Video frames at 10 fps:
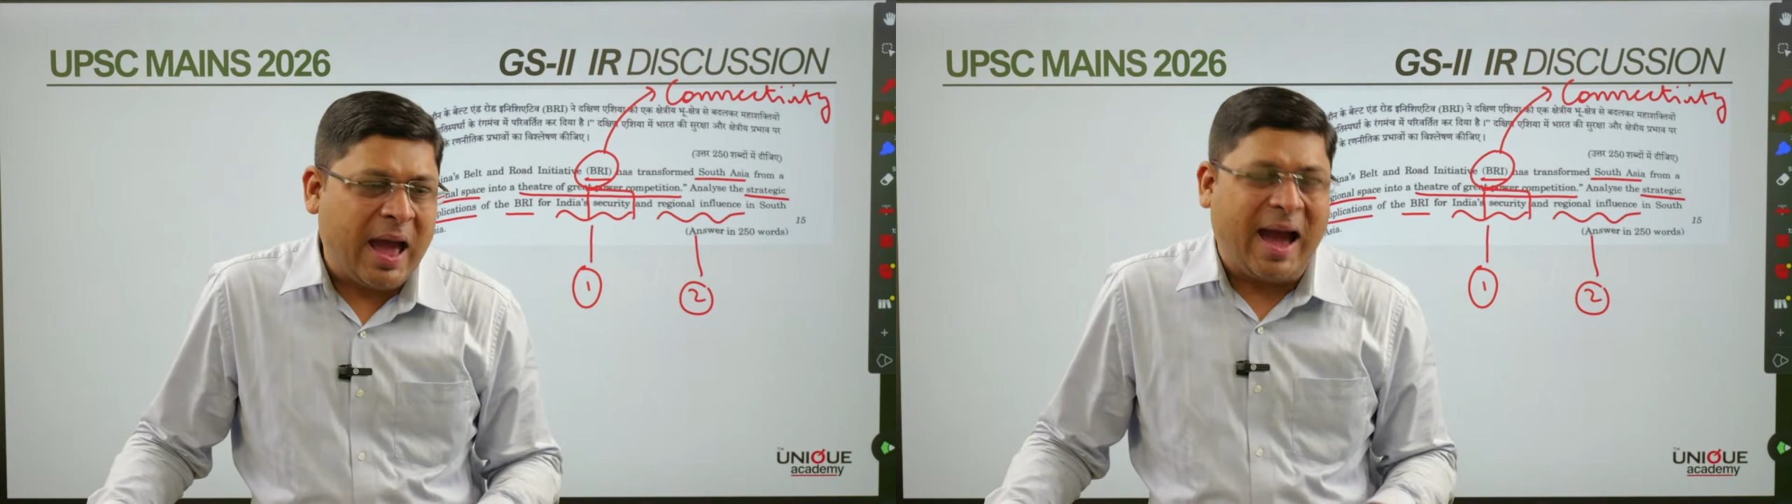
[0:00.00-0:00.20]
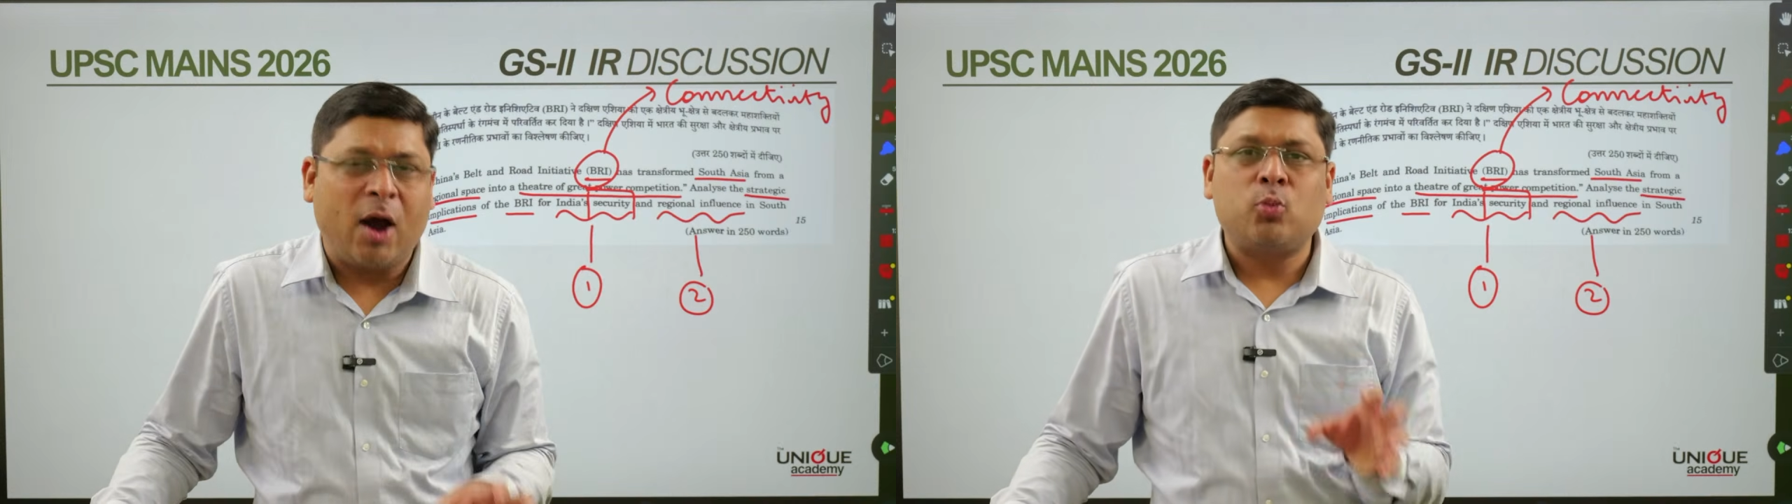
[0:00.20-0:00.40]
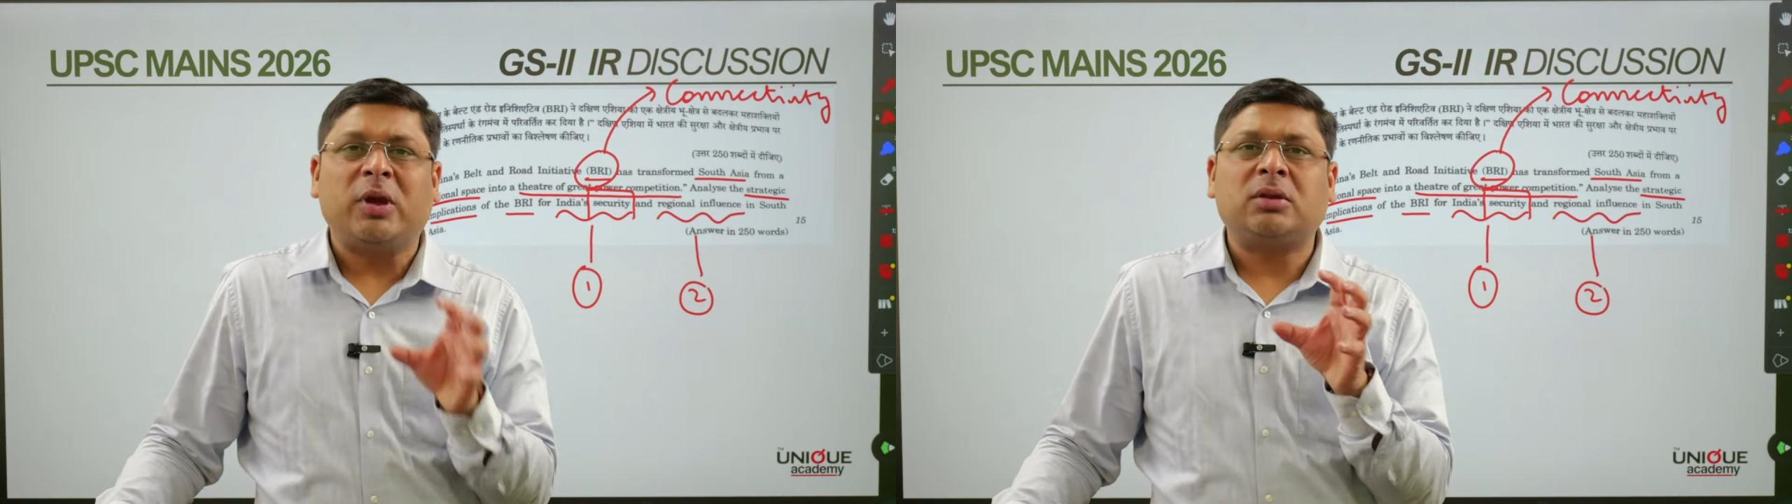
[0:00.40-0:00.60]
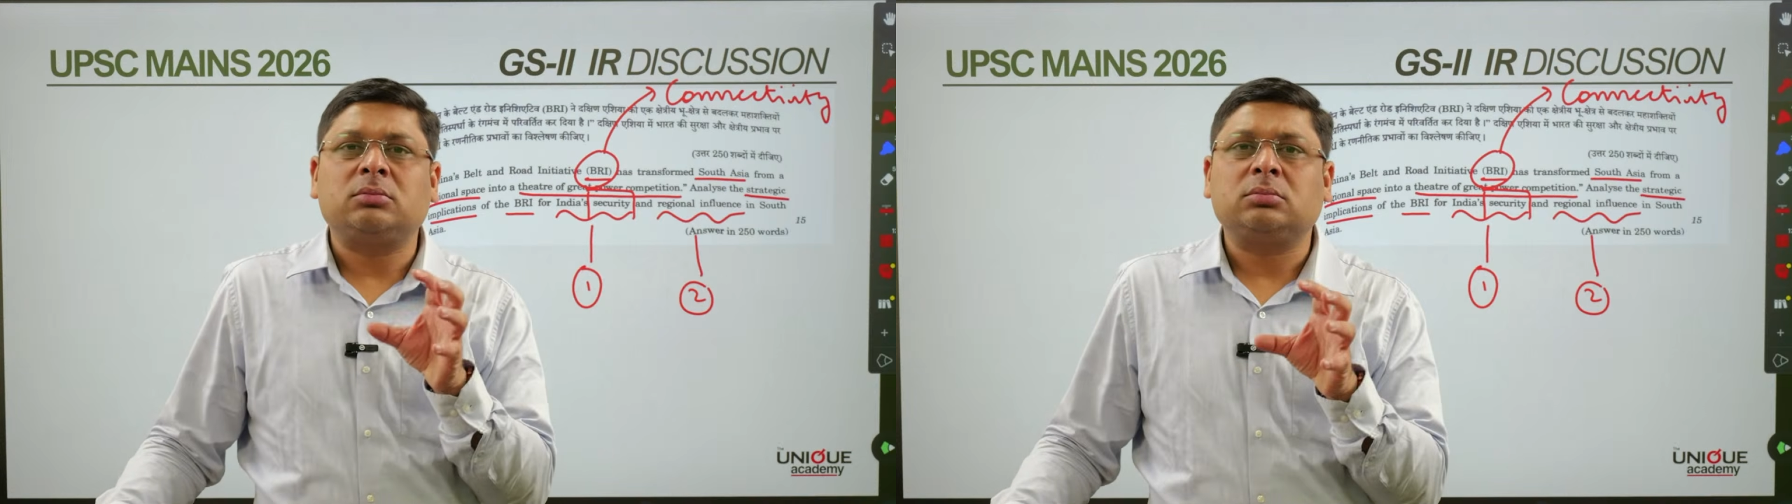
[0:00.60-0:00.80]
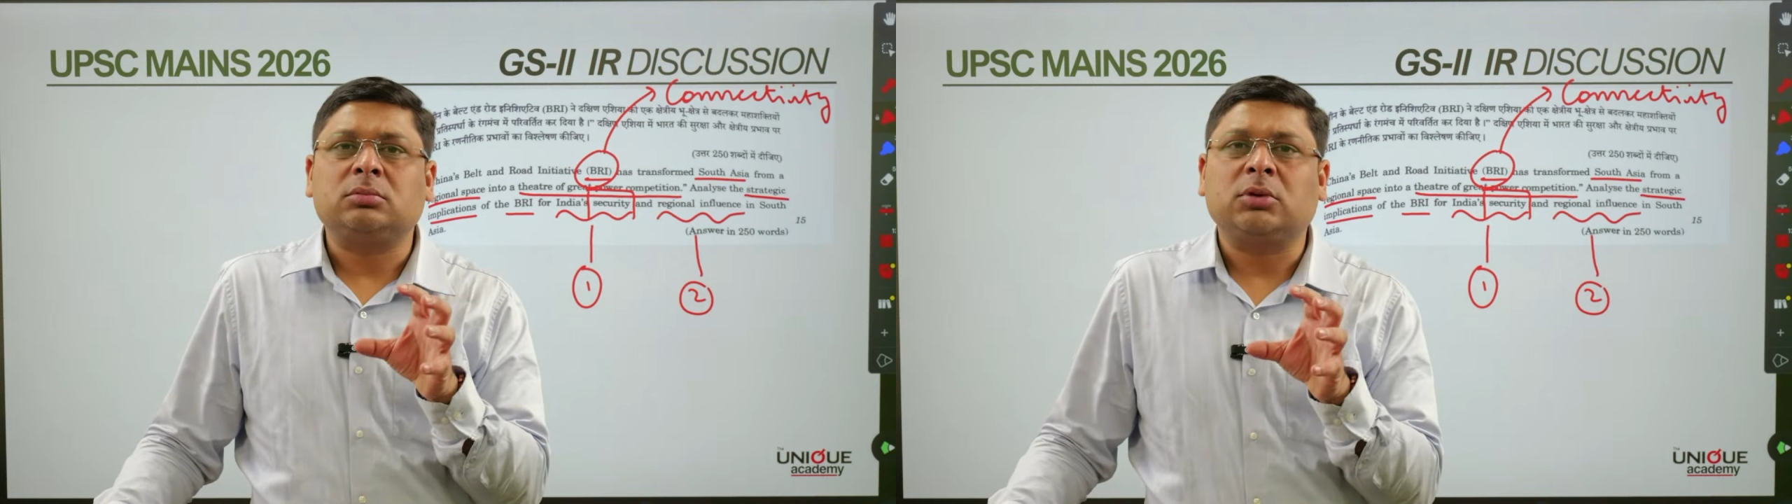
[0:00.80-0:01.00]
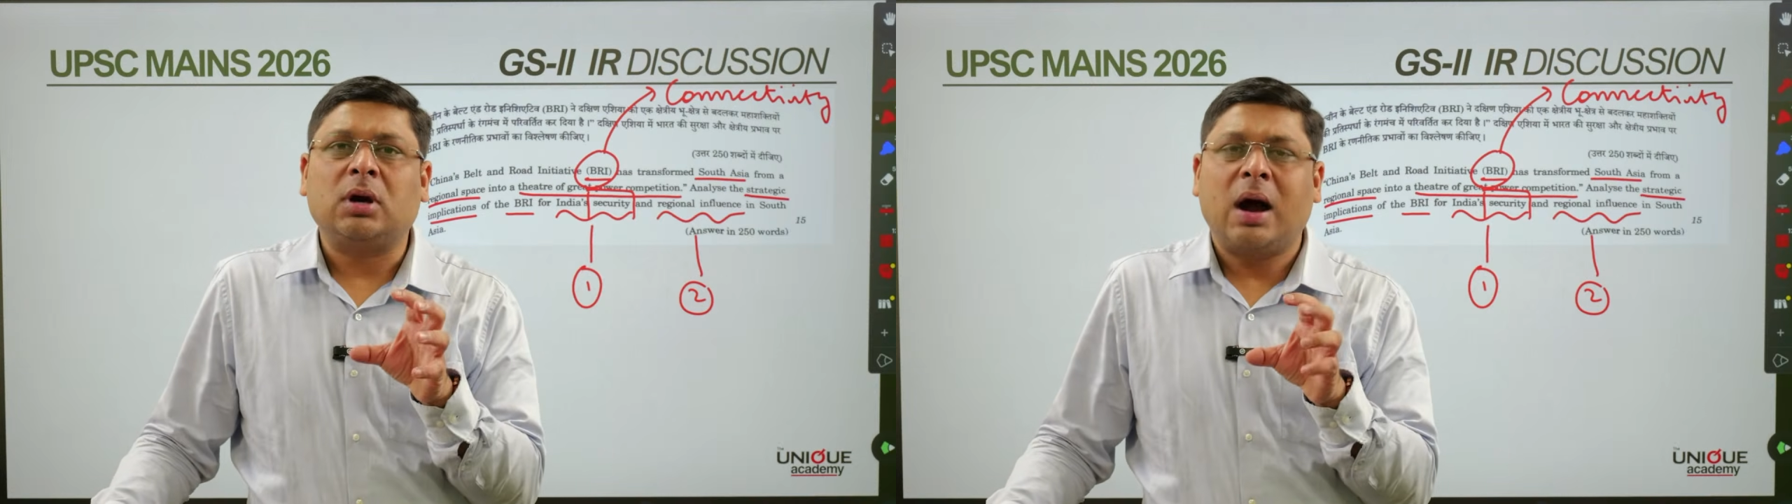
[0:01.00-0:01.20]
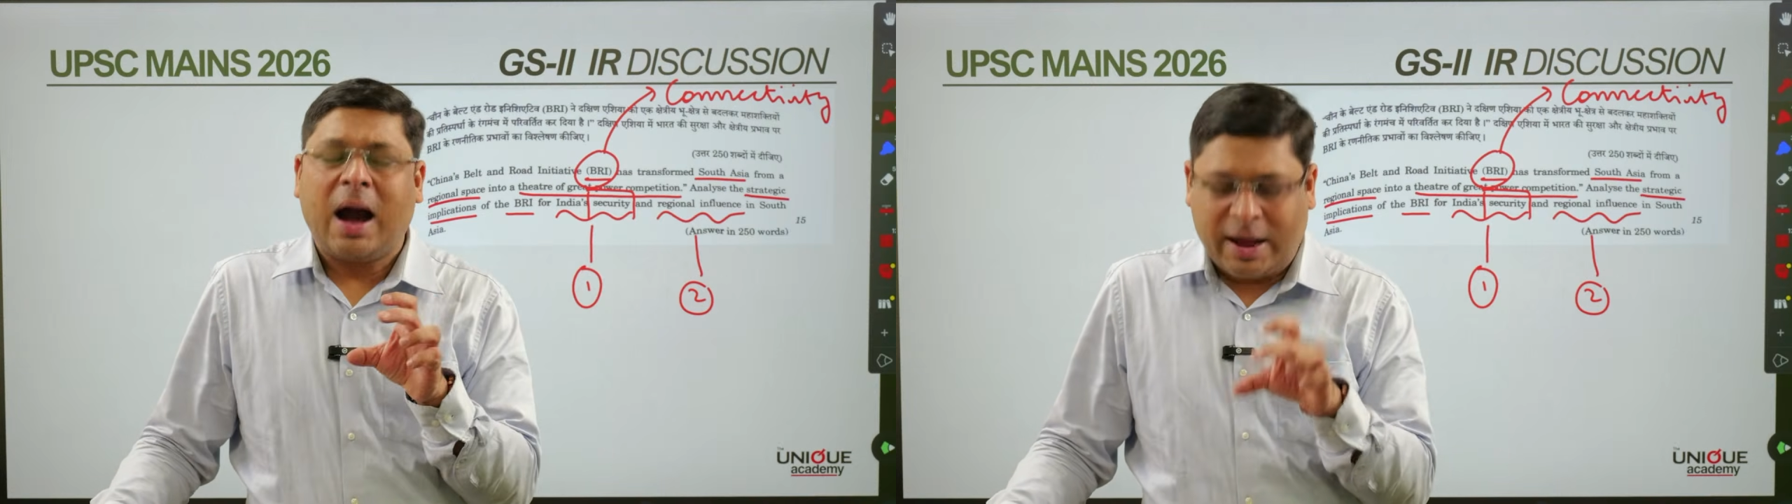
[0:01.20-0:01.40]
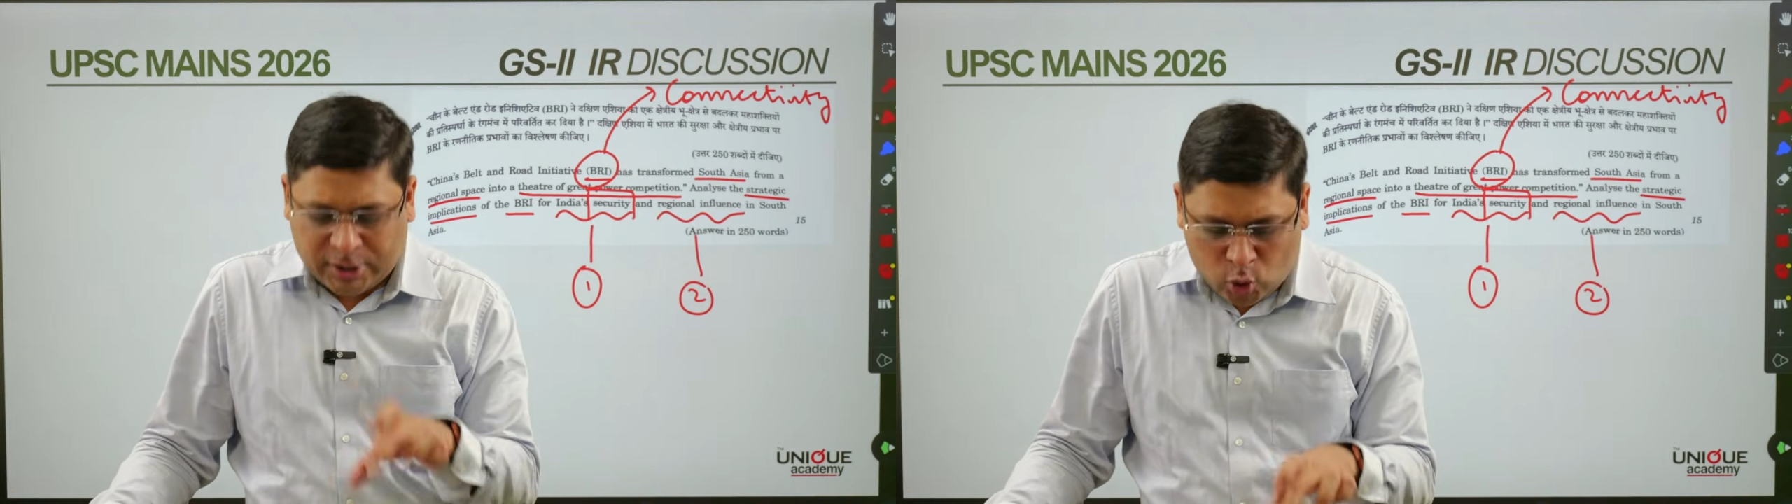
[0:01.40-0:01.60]
have been
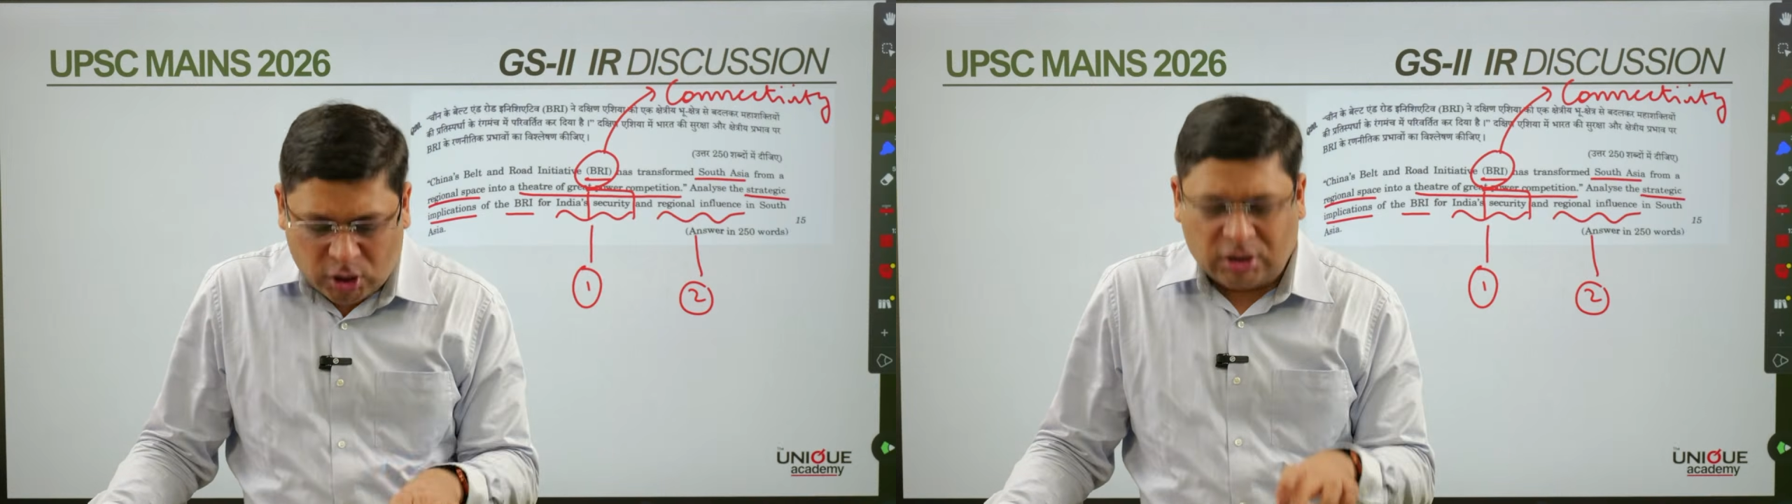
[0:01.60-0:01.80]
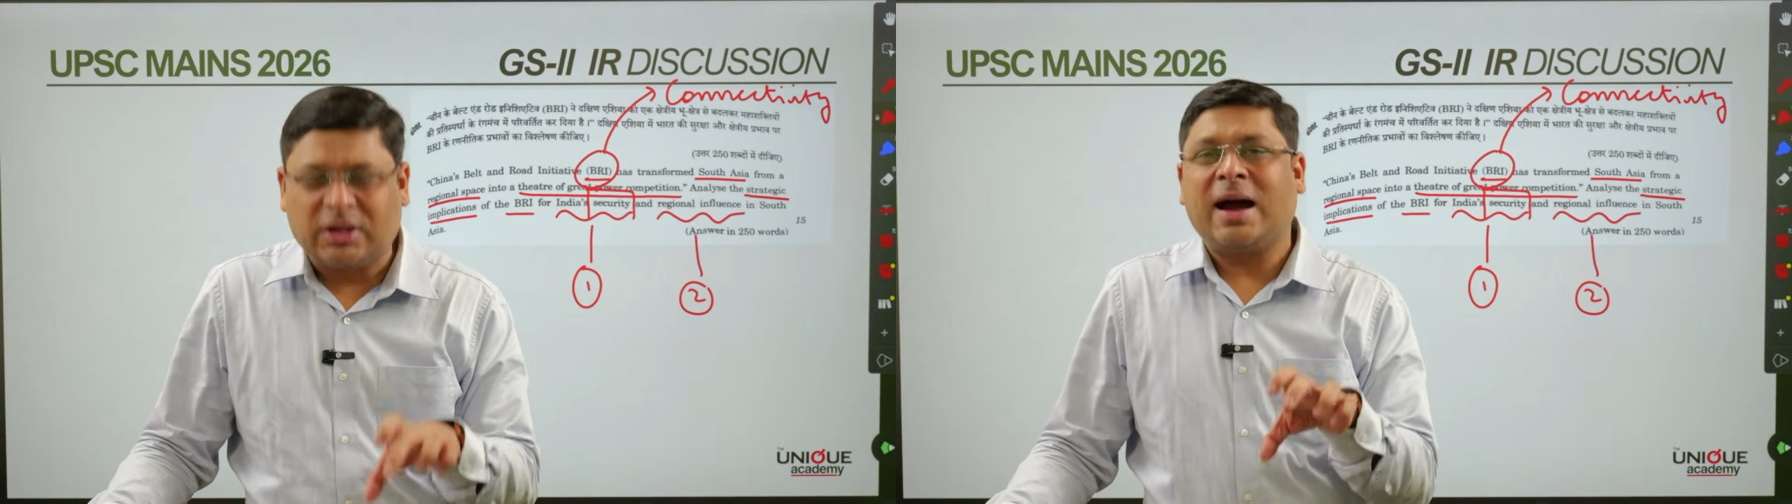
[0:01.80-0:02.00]
arguing